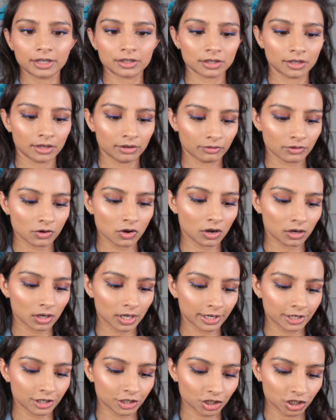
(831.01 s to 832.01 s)
So you've got
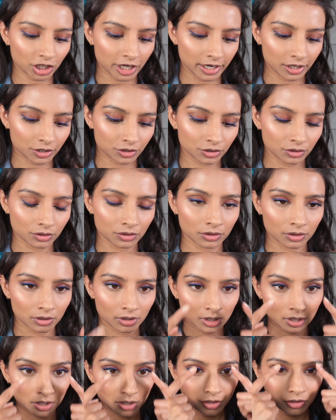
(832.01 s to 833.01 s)
like a shade to
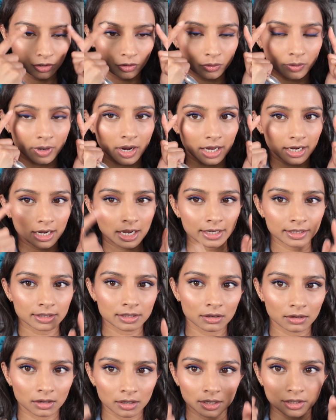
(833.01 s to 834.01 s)
do
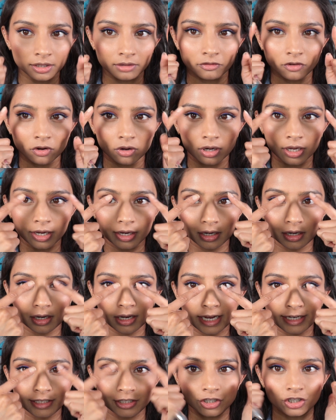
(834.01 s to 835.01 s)
highlighter, and you've got like a
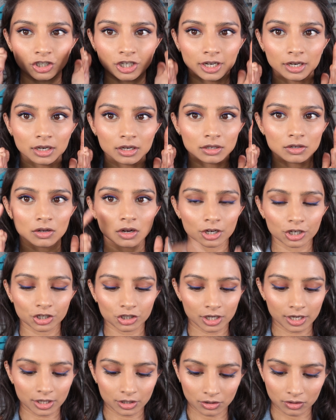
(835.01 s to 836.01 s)
lighter shade and a darker
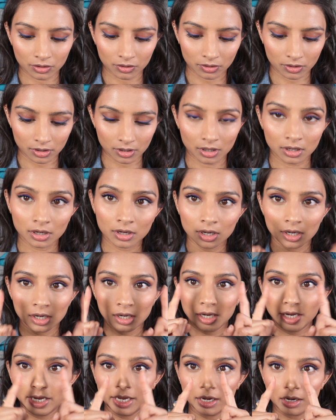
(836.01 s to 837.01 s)
shade to do the
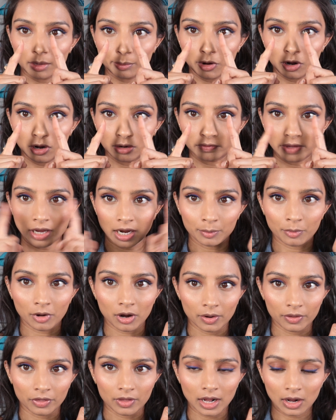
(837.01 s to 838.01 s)
inner part of the eyebrow
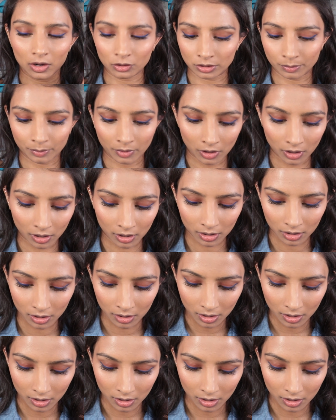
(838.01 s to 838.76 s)
and the outer part.